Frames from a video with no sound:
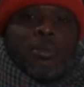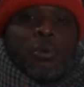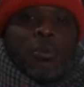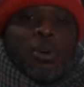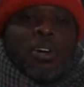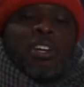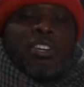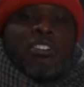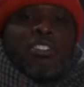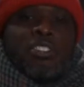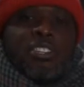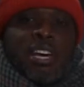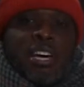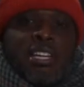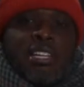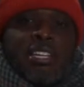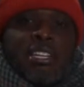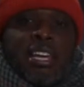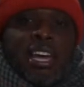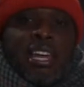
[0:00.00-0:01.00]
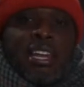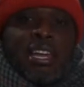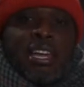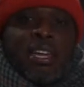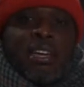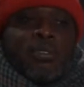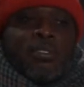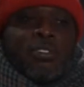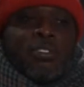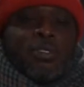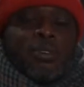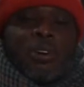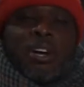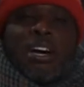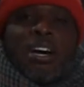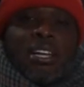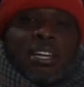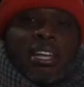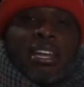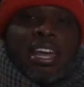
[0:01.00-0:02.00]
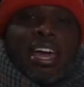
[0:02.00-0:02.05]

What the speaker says: but we're consolidating so God can